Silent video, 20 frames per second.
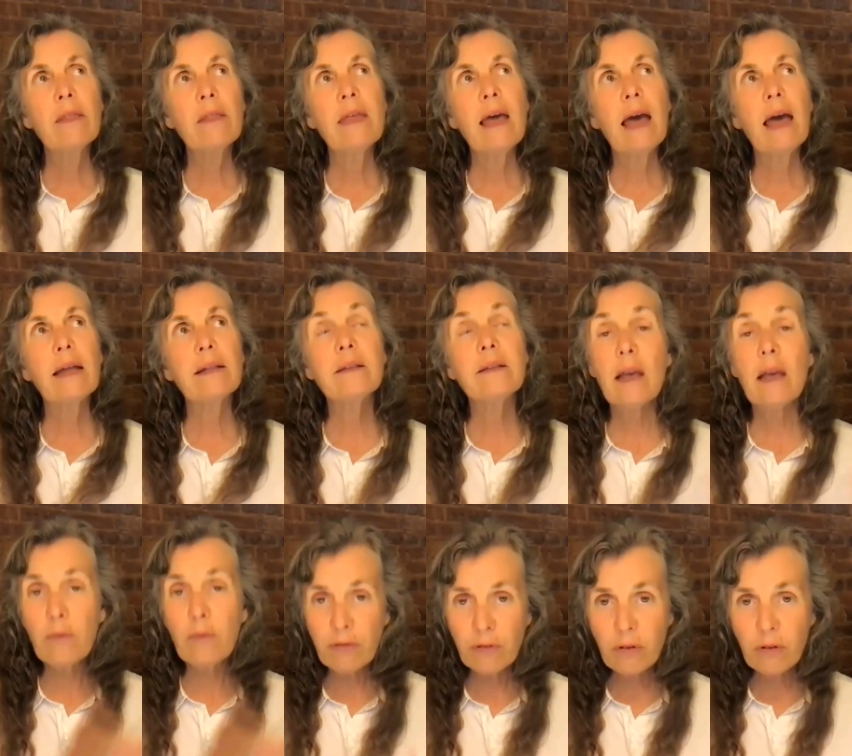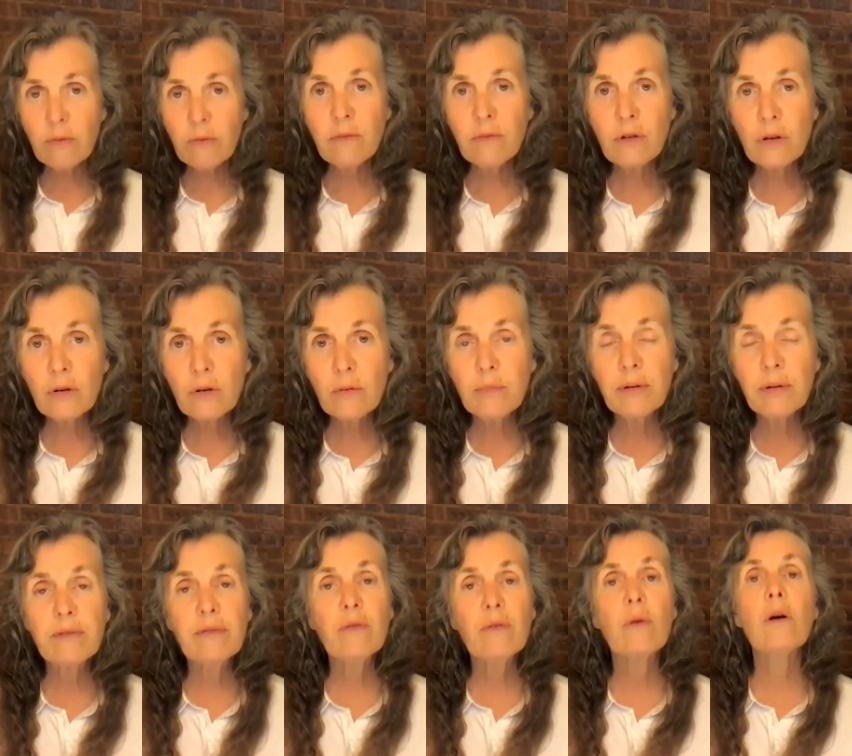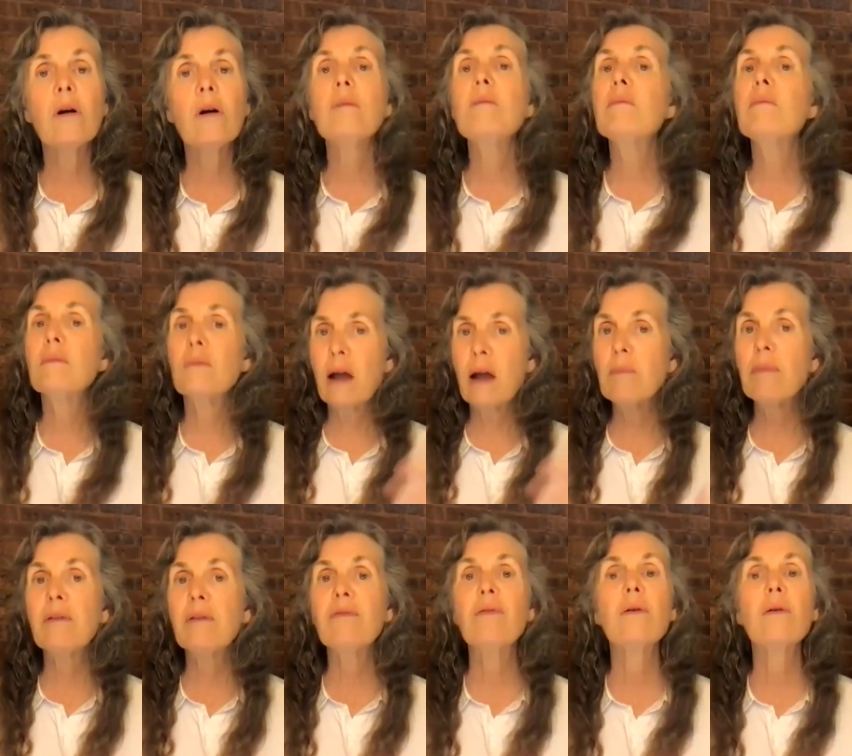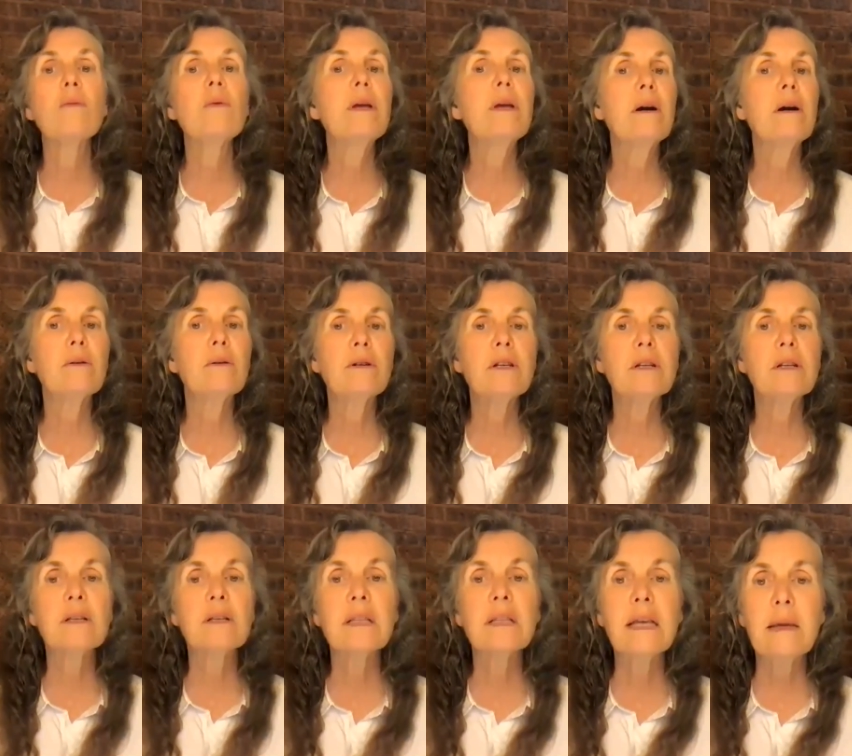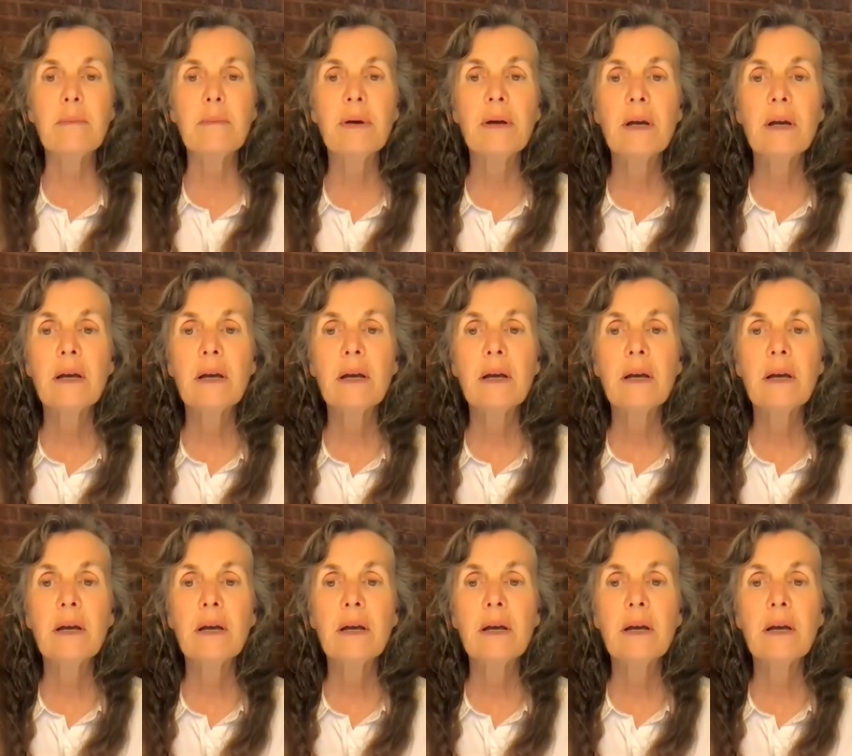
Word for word: that's helpful to perform right before we go to sleep.